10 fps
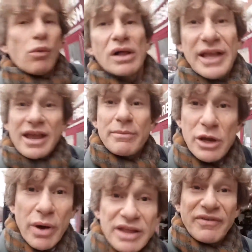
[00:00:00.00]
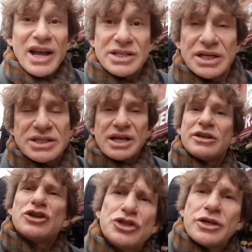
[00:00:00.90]
well, he gave me great advice. He said,
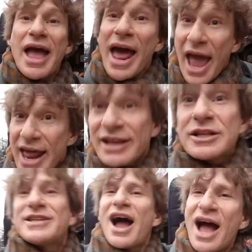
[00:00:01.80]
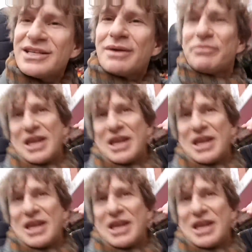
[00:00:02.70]
and it ties up